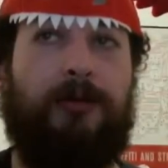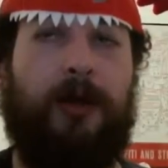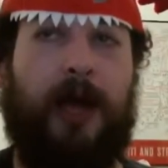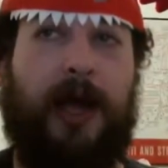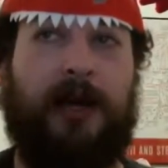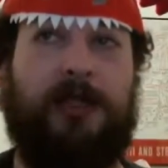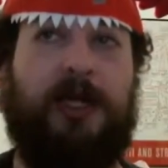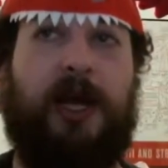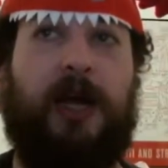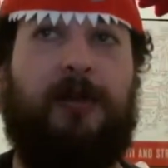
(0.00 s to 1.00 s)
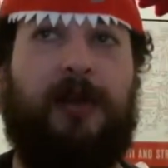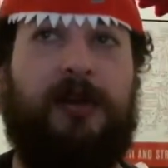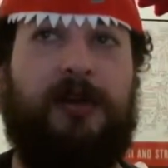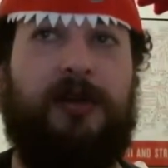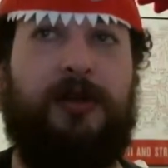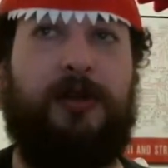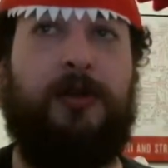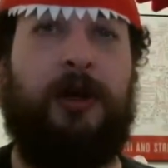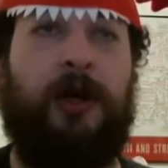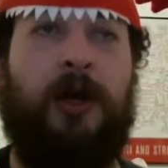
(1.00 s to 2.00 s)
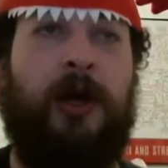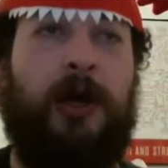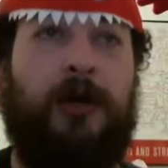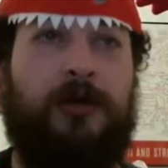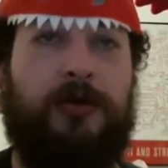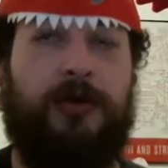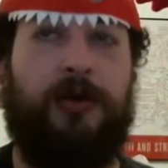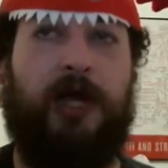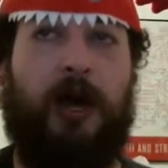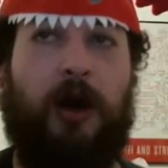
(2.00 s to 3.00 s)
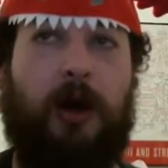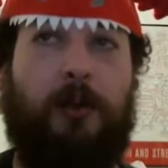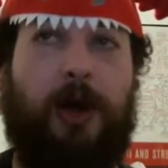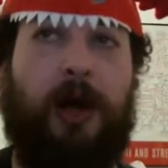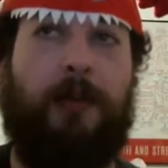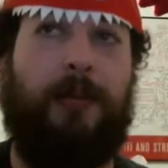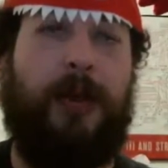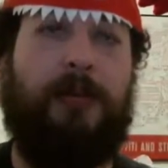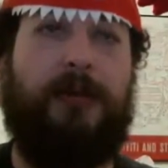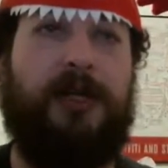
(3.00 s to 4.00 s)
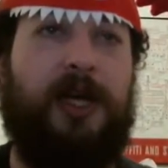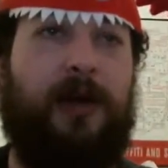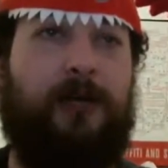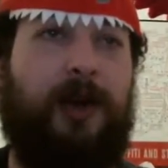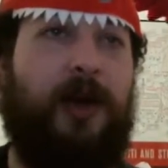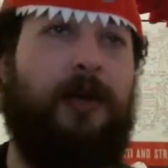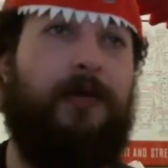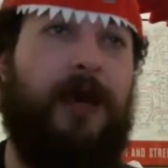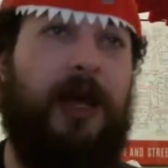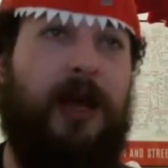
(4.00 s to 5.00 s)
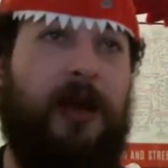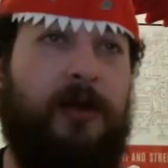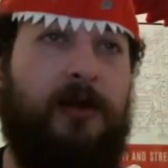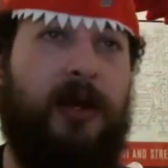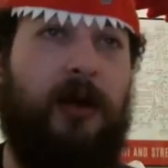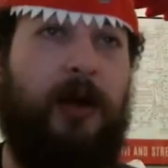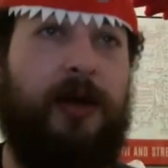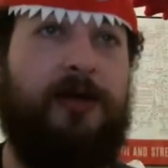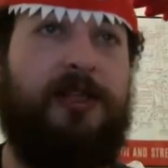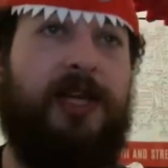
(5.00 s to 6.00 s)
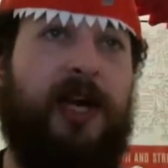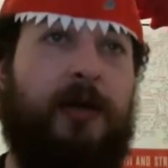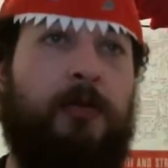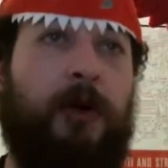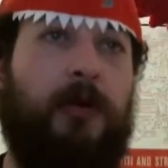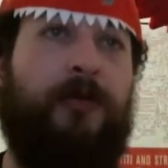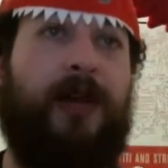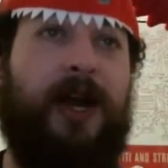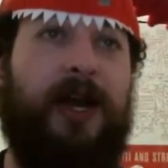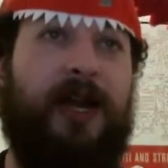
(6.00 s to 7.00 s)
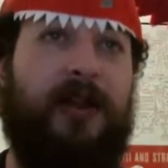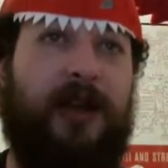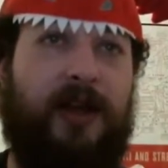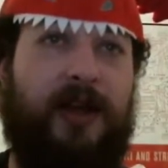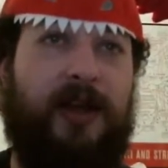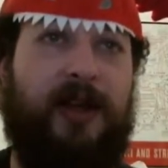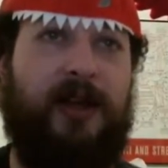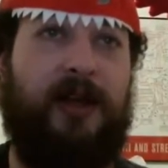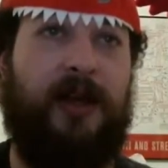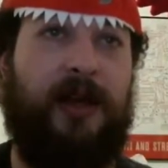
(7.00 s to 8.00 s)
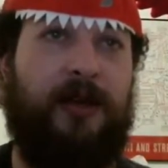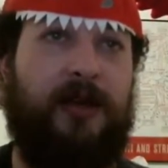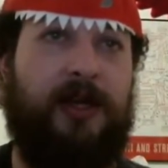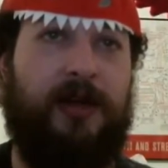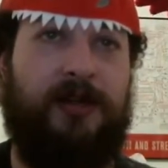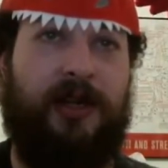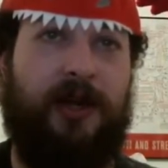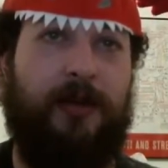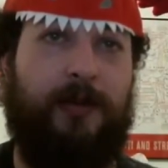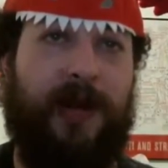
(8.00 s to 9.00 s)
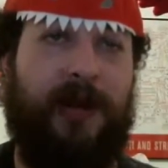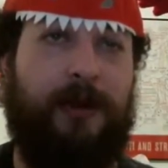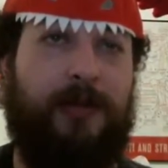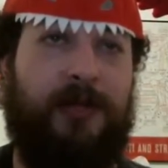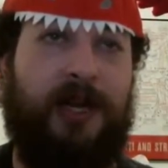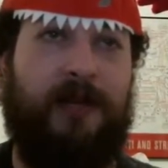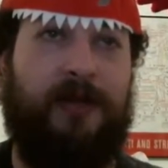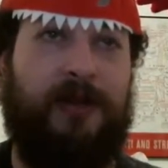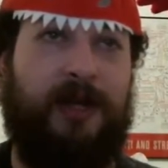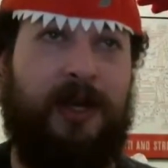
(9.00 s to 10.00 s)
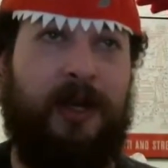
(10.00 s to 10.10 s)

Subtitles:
Actually having to truly arm up and be tough enough and understand what we're fighting in the other tiers and the other biomes and everything,